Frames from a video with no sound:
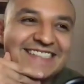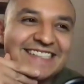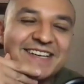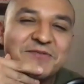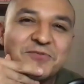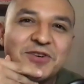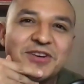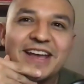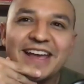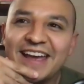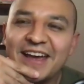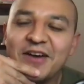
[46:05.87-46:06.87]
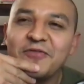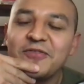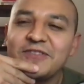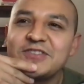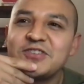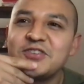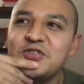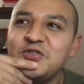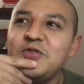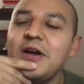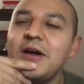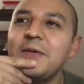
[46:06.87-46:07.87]
It would have
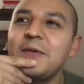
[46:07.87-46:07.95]
to